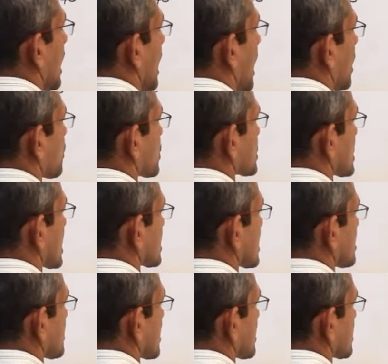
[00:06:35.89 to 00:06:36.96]
What's the next
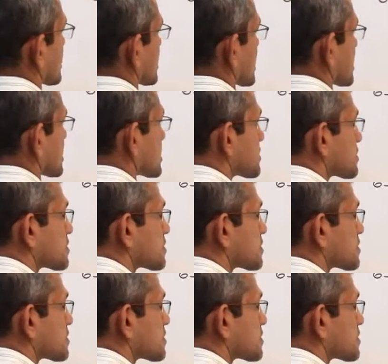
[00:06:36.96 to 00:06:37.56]
number in the series?